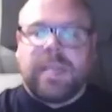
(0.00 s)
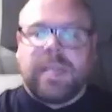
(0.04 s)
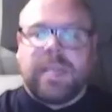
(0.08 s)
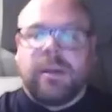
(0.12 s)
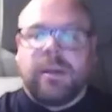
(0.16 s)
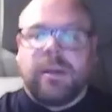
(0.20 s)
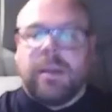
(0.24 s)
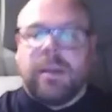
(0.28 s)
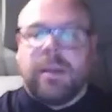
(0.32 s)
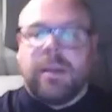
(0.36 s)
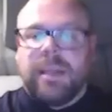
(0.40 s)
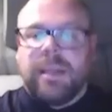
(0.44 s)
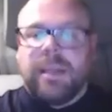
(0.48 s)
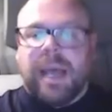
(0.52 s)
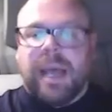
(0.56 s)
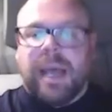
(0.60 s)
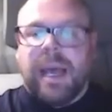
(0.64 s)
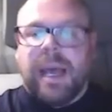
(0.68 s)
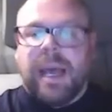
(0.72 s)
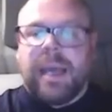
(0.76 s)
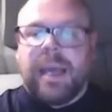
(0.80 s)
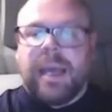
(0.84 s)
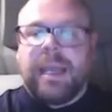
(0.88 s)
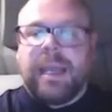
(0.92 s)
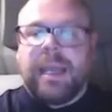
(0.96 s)
here the
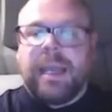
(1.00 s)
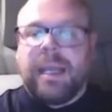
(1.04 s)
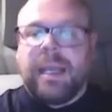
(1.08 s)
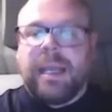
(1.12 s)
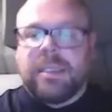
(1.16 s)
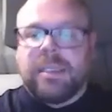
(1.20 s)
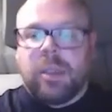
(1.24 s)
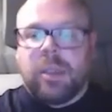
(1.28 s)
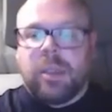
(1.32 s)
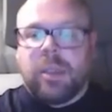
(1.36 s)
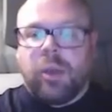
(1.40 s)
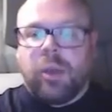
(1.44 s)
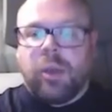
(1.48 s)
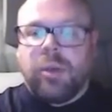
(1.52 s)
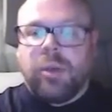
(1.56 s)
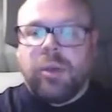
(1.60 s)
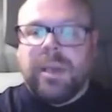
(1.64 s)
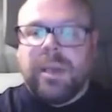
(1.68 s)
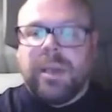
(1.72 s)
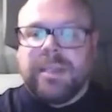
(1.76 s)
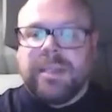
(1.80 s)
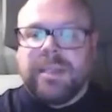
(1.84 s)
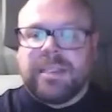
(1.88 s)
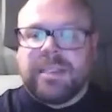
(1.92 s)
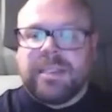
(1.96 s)
high is now
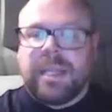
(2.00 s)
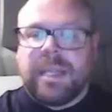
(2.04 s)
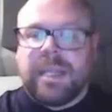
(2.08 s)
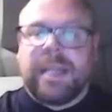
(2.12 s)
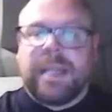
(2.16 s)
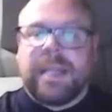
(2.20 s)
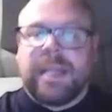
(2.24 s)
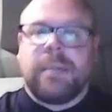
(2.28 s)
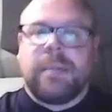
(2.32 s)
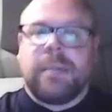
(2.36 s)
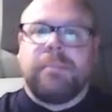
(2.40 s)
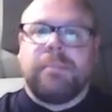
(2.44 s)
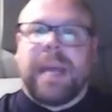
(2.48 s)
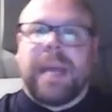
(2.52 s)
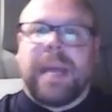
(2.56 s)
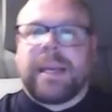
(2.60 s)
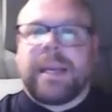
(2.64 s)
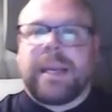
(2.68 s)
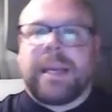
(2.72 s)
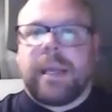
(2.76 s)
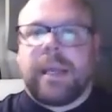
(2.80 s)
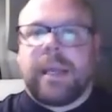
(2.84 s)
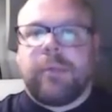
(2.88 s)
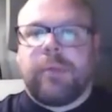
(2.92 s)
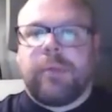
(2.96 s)
sliding
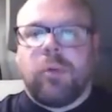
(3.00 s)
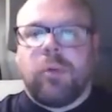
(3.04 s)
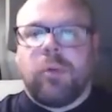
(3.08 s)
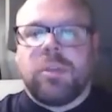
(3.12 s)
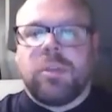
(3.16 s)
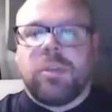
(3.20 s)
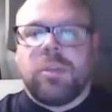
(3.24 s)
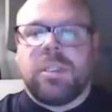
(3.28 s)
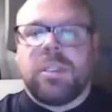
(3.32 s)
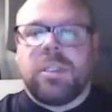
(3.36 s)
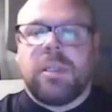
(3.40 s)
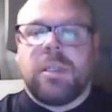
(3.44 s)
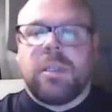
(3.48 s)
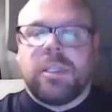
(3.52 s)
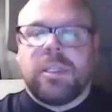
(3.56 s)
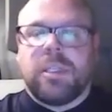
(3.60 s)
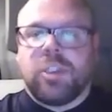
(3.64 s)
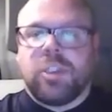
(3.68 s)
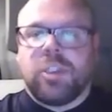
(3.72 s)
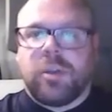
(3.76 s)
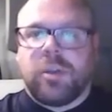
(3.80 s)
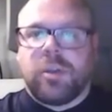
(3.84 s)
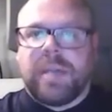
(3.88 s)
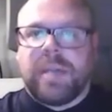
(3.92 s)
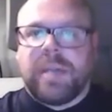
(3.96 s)
back across the
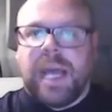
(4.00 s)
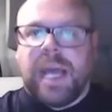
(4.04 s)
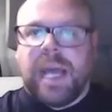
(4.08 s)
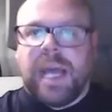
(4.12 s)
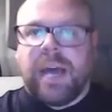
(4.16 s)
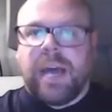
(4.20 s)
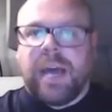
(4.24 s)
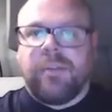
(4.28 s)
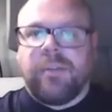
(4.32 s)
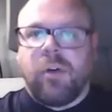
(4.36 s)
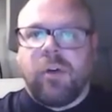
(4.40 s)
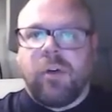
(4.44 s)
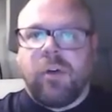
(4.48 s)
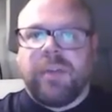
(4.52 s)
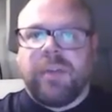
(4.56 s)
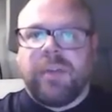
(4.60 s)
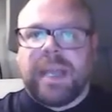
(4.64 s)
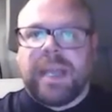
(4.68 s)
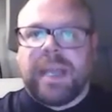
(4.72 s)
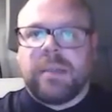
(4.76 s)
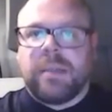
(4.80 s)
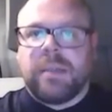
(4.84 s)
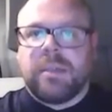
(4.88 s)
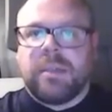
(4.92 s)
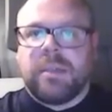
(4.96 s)
southern half of
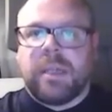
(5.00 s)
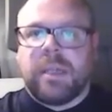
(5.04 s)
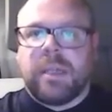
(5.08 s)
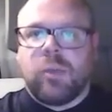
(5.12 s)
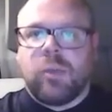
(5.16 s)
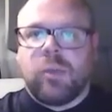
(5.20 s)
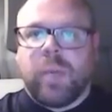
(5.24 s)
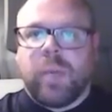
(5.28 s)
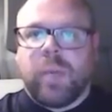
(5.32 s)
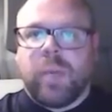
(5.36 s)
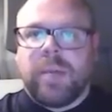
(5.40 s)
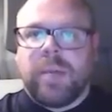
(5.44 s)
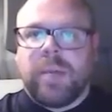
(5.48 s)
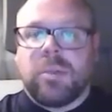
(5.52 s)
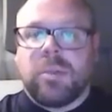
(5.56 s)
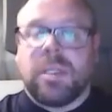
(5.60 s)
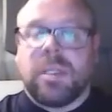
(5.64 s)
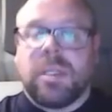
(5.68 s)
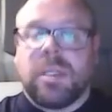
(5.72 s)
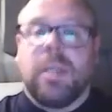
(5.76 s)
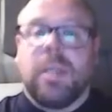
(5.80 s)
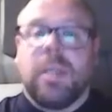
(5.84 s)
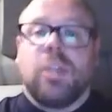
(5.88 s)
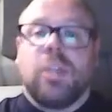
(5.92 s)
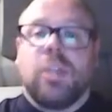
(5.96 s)
England and Wales.
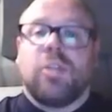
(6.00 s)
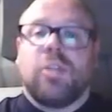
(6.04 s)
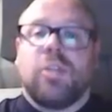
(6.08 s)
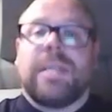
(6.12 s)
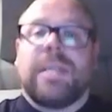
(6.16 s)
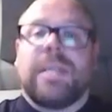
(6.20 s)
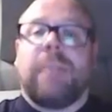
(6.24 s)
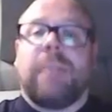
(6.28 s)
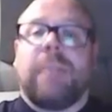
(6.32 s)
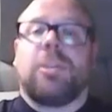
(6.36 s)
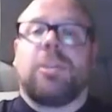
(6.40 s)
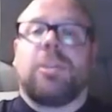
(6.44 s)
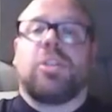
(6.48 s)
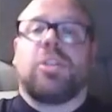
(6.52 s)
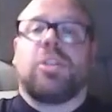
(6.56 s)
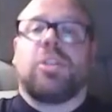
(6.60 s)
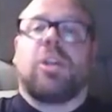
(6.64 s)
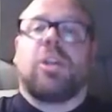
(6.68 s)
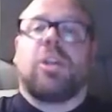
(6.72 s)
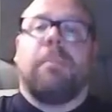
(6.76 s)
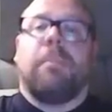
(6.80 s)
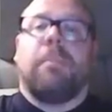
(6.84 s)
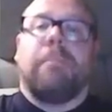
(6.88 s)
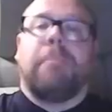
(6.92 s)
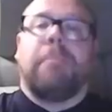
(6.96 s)
So temperatures
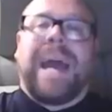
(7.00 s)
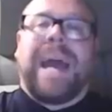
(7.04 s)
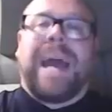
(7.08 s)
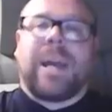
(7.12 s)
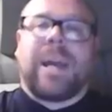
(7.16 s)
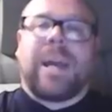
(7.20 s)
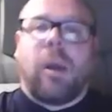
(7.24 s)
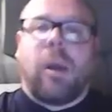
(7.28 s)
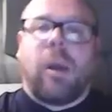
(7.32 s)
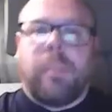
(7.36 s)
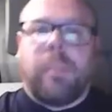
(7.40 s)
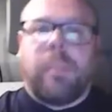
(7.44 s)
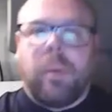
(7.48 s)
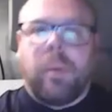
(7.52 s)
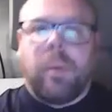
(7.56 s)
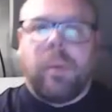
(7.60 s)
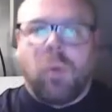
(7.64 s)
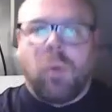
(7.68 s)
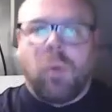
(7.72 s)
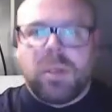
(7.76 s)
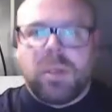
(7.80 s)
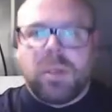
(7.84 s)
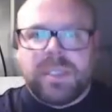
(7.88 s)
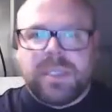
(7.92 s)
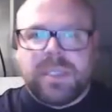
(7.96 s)
come back up
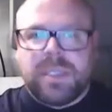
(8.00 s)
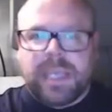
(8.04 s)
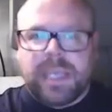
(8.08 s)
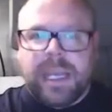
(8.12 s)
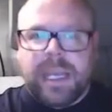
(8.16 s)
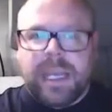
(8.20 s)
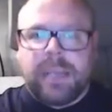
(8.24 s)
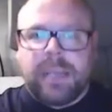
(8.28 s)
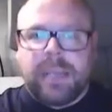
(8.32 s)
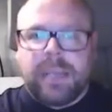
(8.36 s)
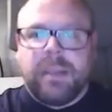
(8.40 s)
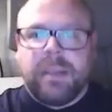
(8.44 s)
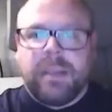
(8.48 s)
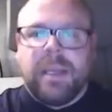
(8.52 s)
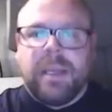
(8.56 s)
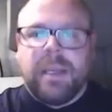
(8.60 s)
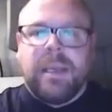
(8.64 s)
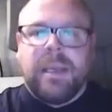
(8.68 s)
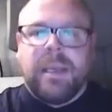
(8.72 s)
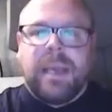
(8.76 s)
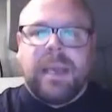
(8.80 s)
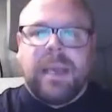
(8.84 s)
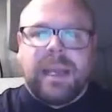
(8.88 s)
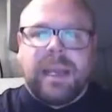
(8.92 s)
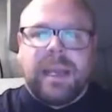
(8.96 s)
once again.
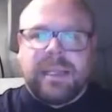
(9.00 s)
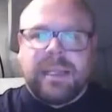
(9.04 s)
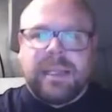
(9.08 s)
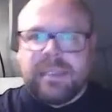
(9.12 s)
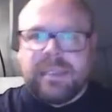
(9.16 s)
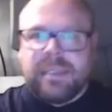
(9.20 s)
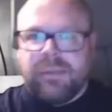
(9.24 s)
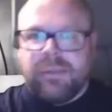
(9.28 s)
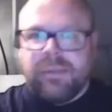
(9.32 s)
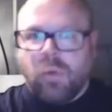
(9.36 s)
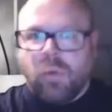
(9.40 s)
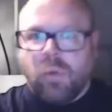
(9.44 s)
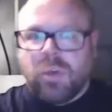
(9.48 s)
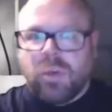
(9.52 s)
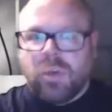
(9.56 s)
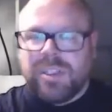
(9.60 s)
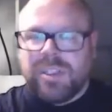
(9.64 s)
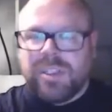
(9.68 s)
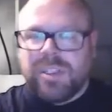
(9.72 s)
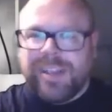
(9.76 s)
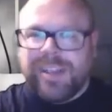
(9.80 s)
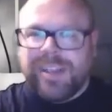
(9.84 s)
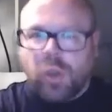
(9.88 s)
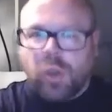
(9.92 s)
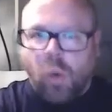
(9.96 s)
And it's, of course,
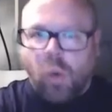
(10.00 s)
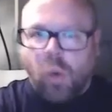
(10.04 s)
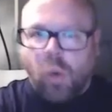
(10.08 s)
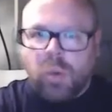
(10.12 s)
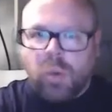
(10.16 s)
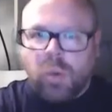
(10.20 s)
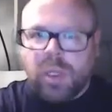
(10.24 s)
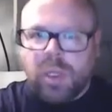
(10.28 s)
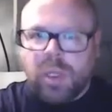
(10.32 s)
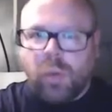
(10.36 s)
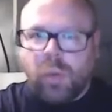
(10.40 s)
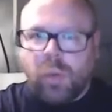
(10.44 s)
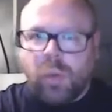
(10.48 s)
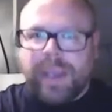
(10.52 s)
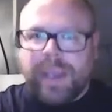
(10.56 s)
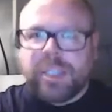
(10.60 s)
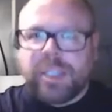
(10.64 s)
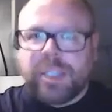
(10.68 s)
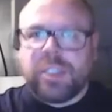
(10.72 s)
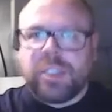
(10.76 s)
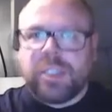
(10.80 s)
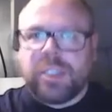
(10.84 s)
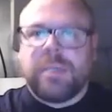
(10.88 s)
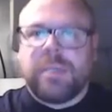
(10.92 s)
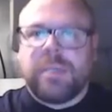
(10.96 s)
the golden
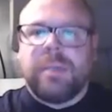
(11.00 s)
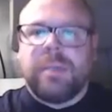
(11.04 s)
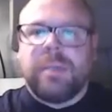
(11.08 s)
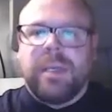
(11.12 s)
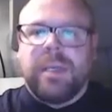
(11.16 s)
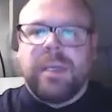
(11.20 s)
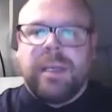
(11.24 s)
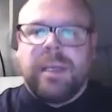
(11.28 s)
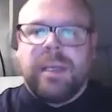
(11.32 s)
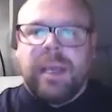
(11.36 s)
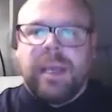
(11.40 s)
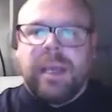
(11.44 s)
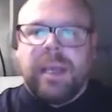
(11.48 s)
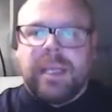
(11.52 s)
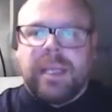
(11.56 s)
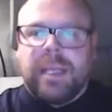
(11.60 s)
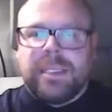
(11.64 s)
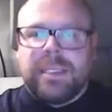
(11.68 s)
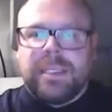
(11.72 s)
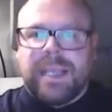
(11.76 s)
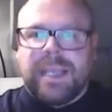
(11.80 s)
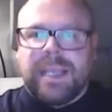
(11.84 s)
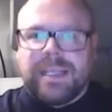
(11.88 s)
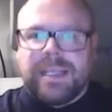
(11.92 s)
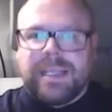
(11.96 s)
question
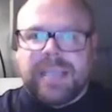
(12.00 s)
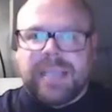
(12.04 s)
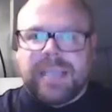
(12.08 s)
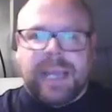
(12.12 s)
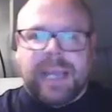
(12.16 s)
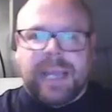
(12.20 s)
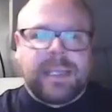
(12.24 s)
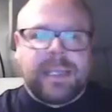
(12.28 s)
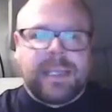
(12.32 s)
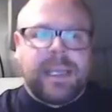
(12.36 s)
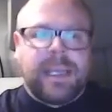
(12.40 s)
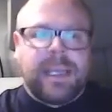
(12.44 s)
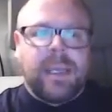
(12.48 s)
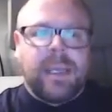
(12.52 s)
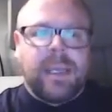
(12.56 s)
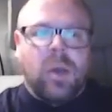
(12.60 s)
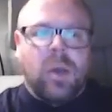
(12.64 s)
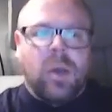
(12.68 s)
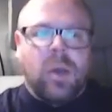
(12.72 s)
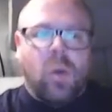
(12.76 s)
is exactly